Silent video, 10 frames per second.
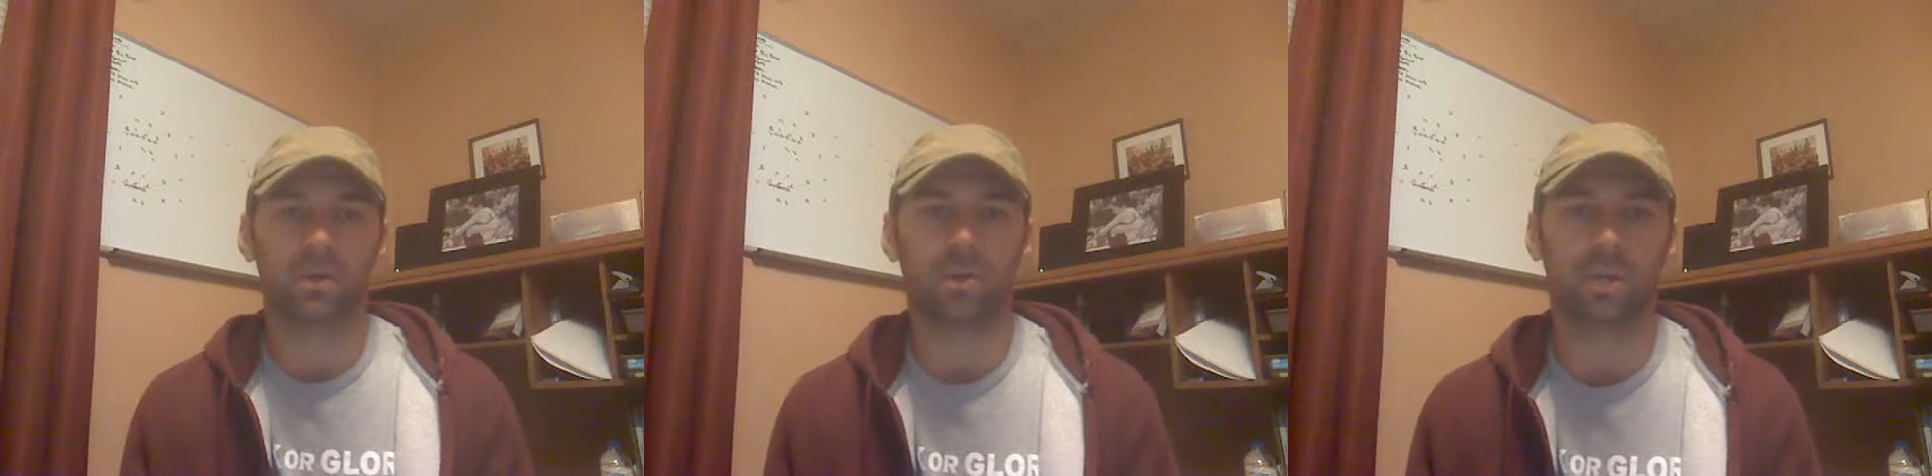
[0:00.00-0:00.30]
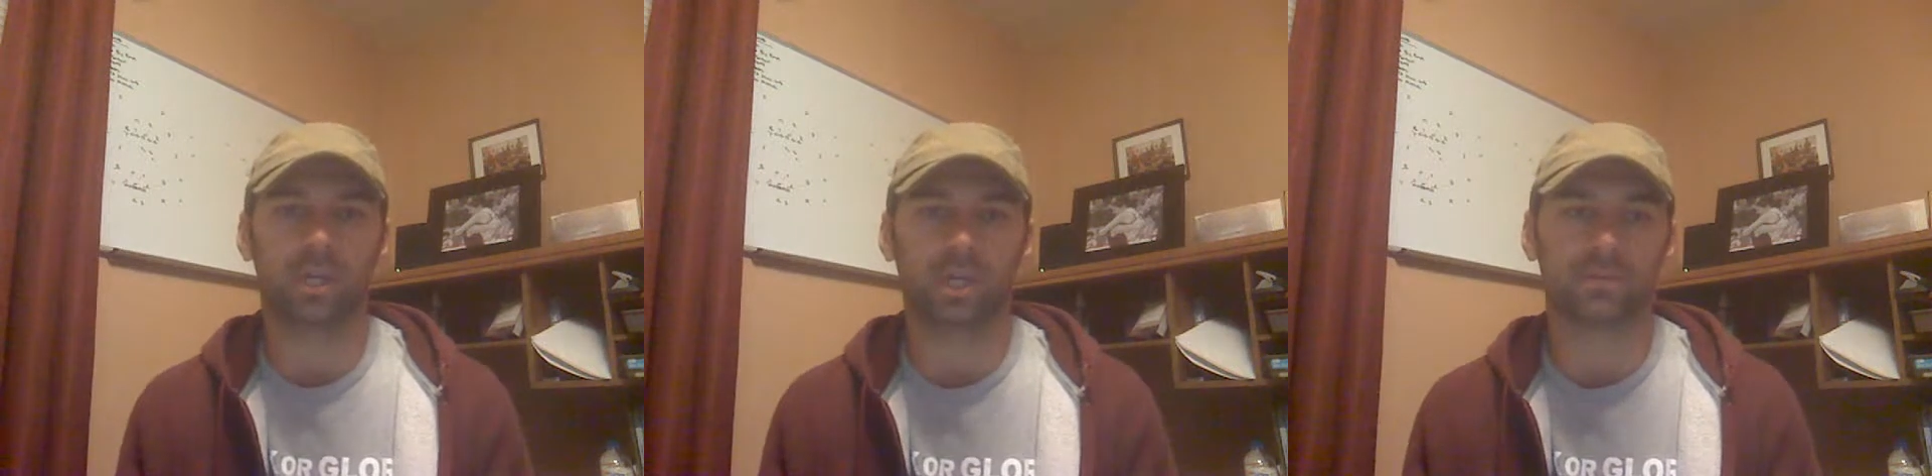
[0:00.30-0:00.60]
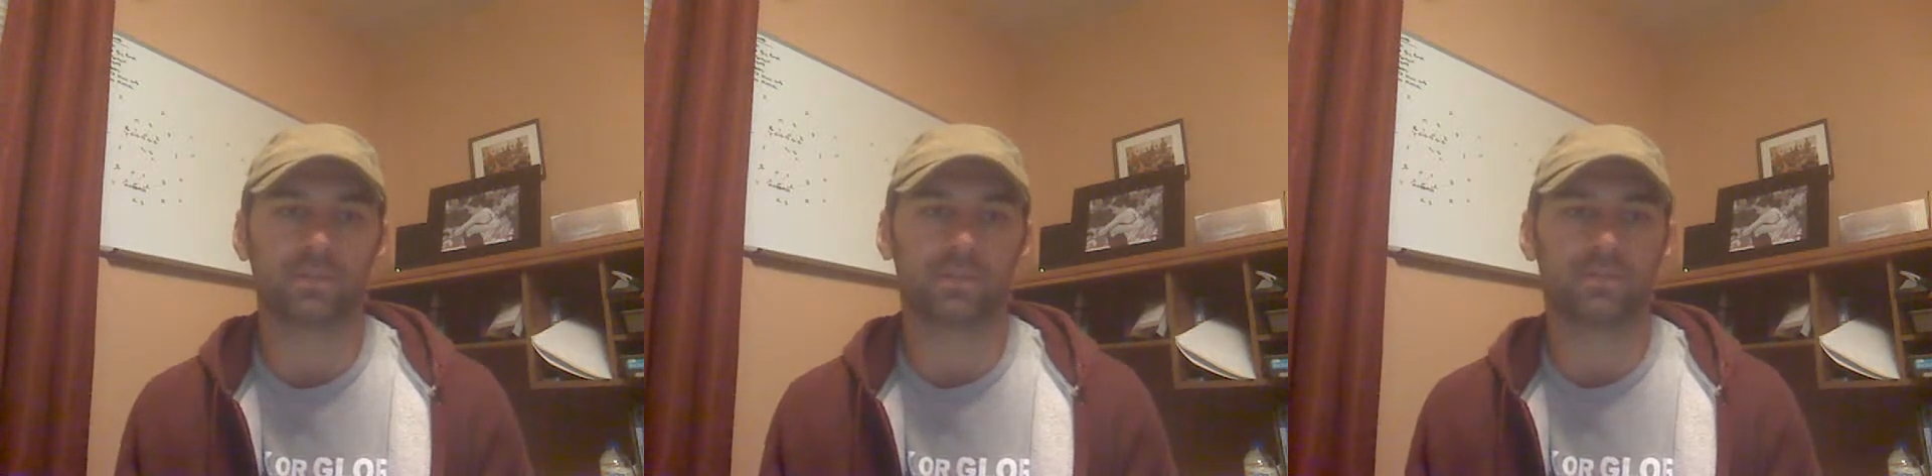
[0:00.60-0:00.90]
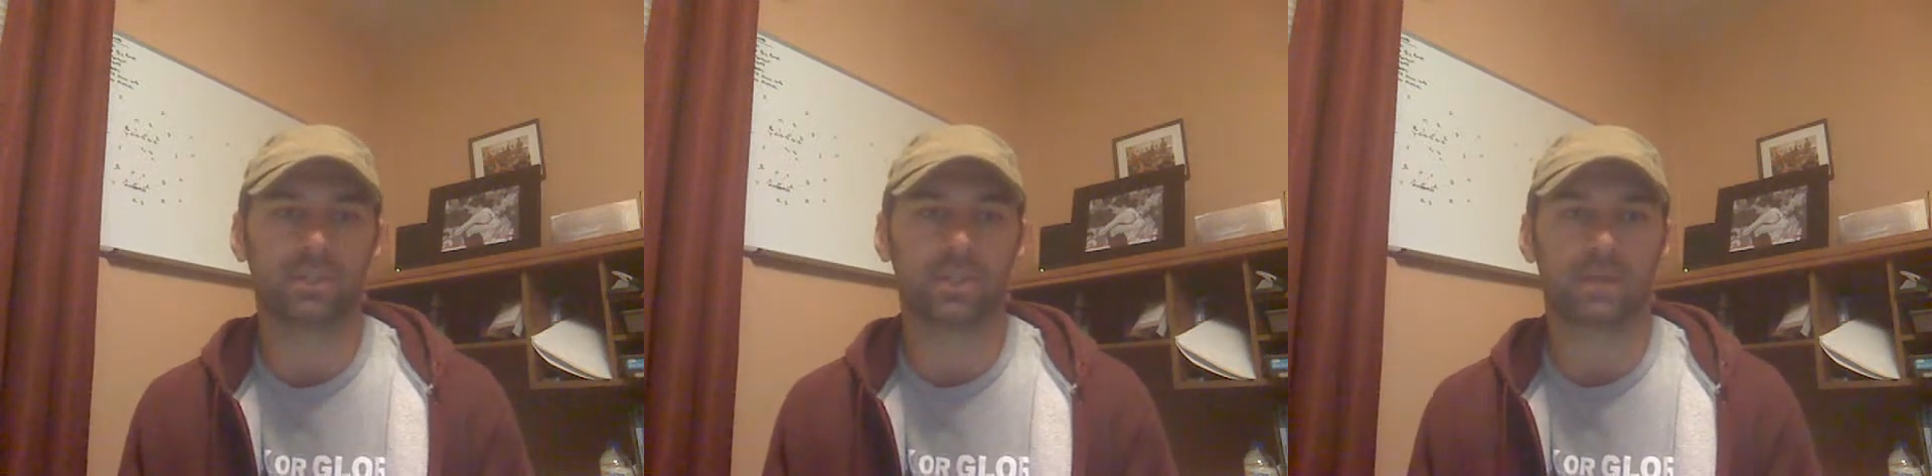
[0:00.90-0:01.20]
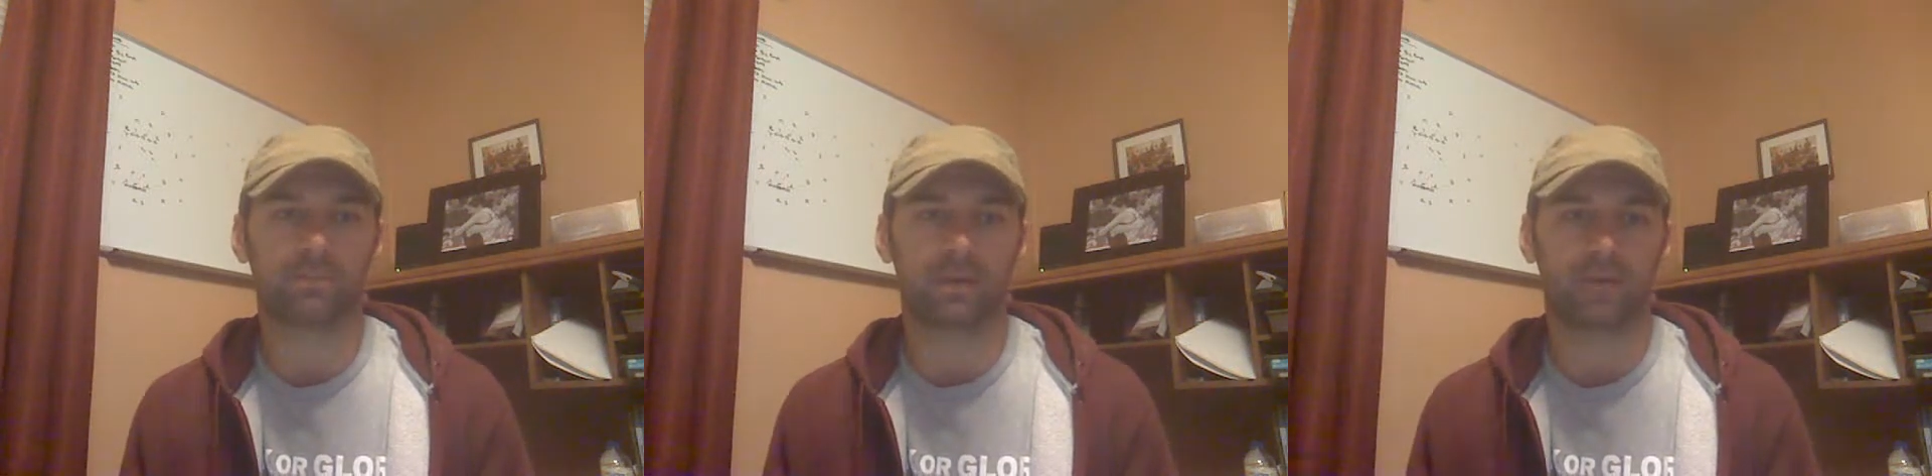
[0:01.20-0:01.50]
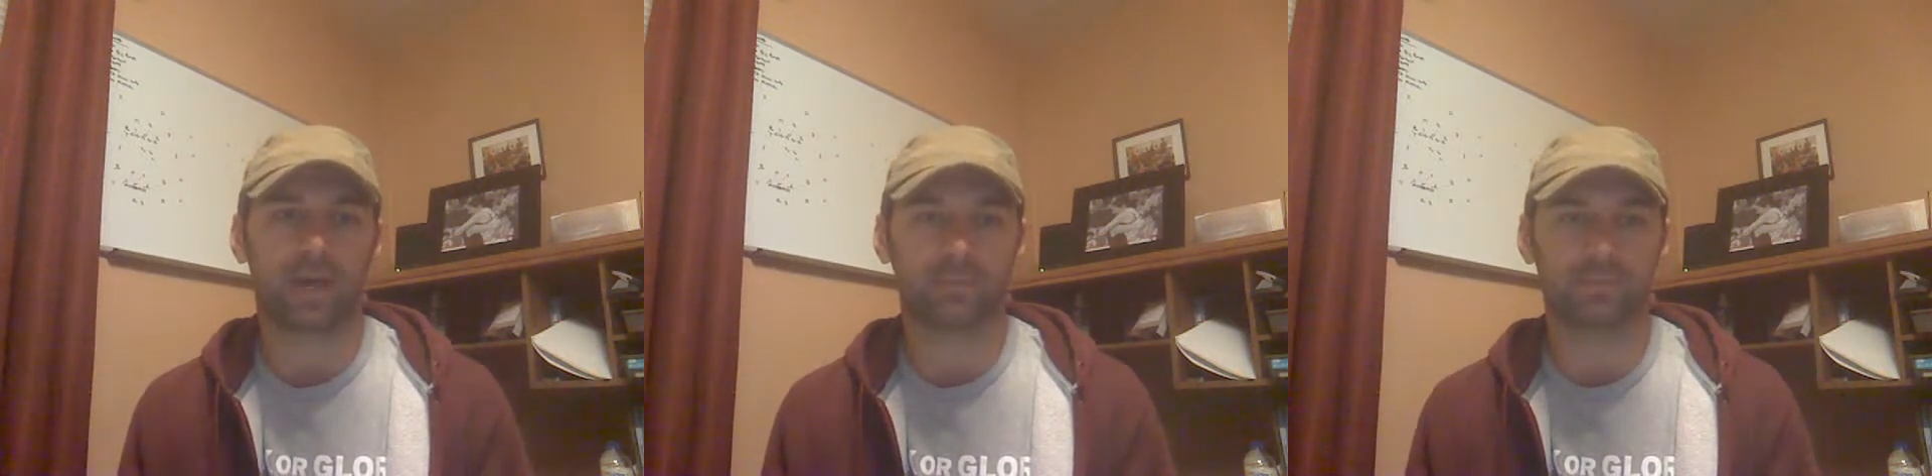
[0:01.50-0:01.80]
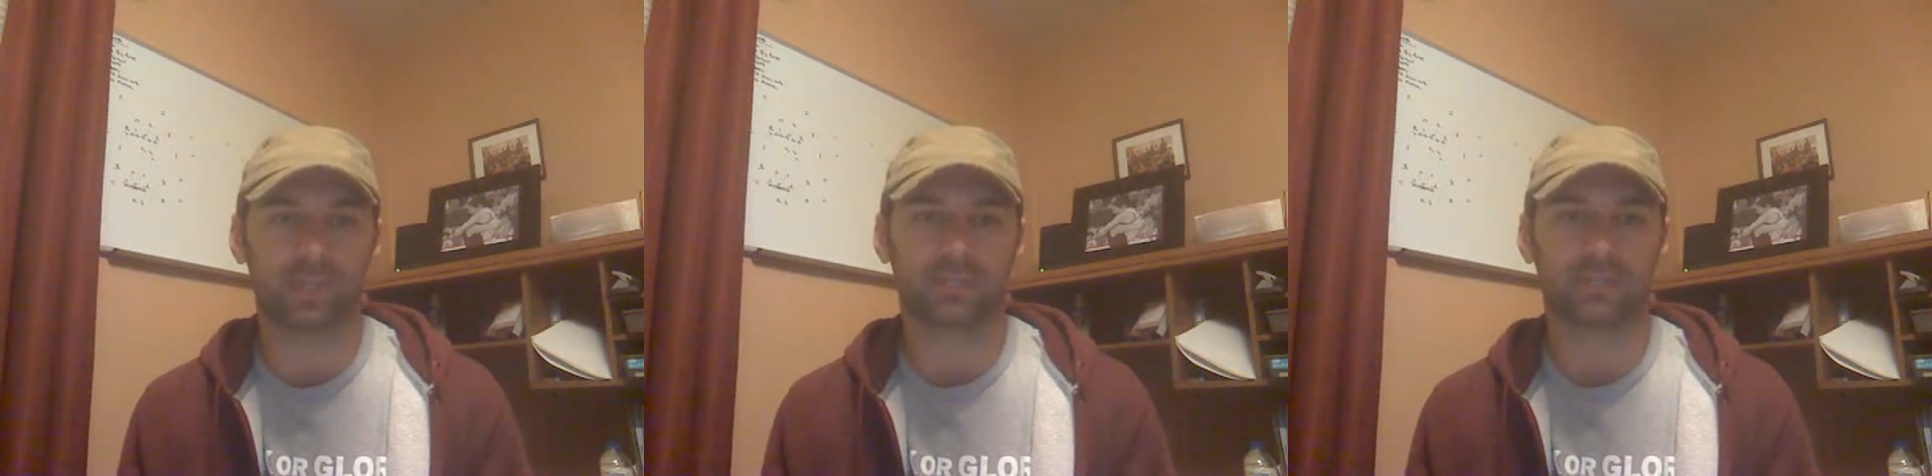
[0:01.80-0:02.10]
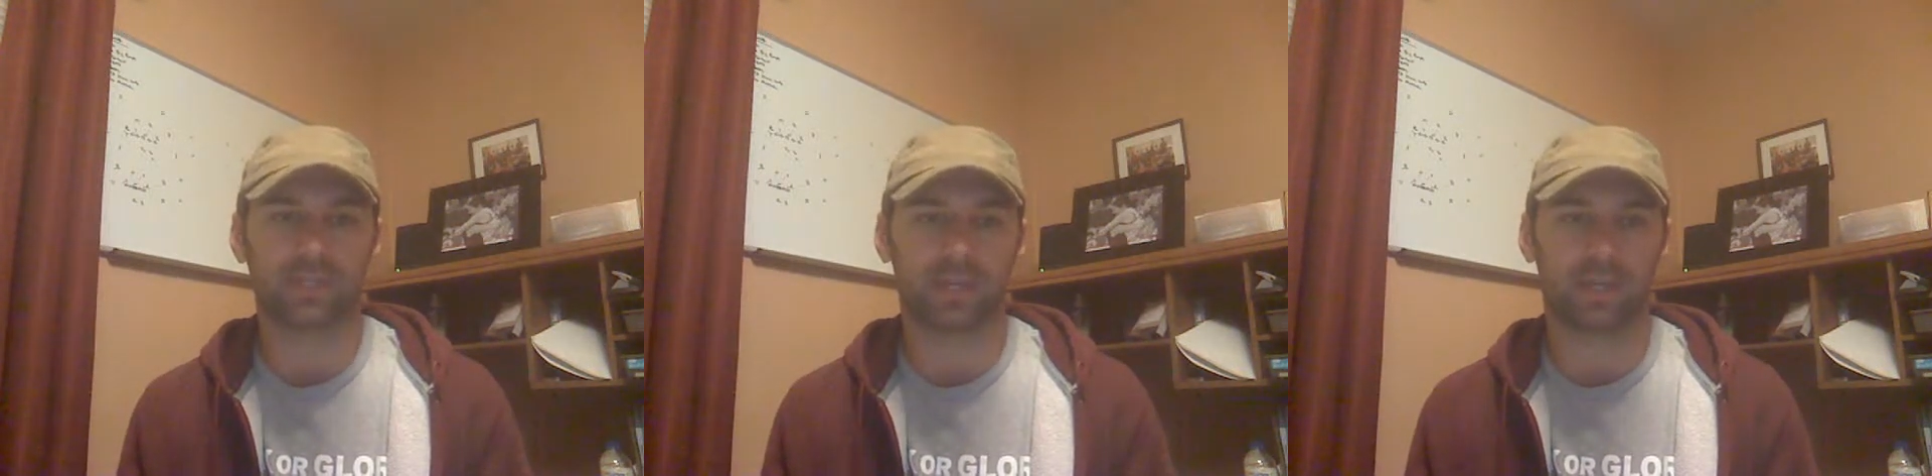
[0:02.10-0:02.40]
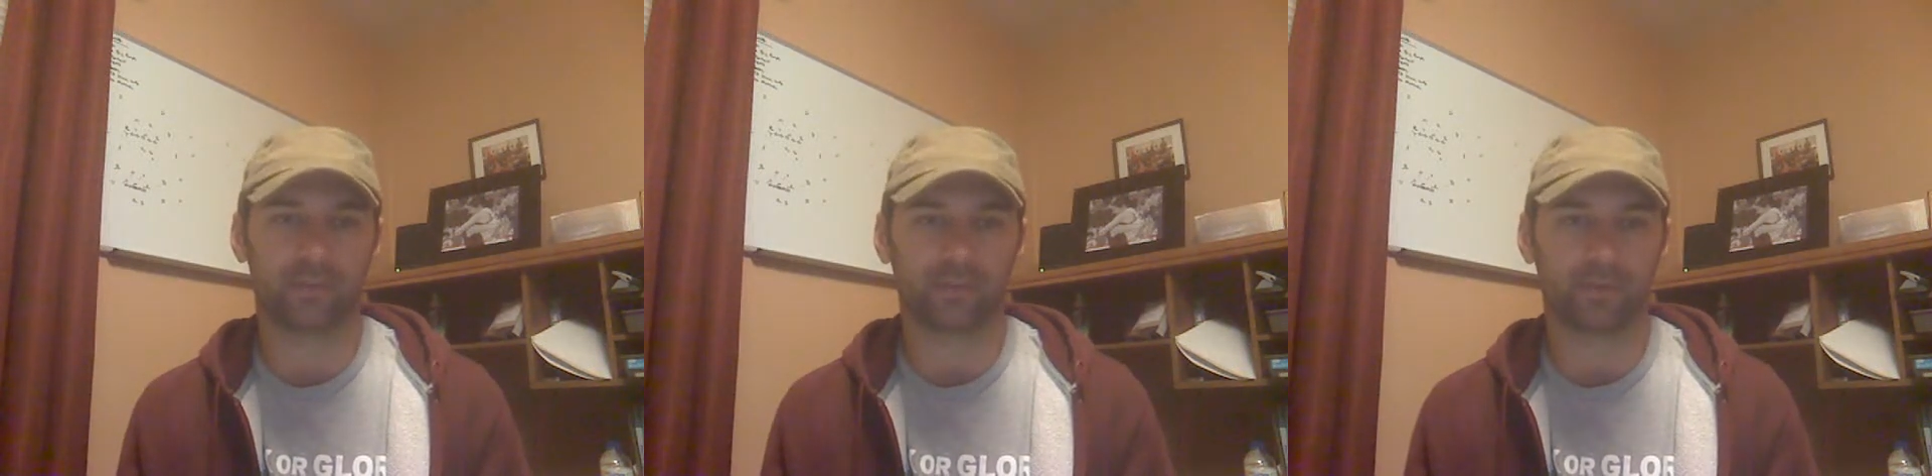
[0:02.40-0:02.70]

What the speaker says: or equal to the number of objects in another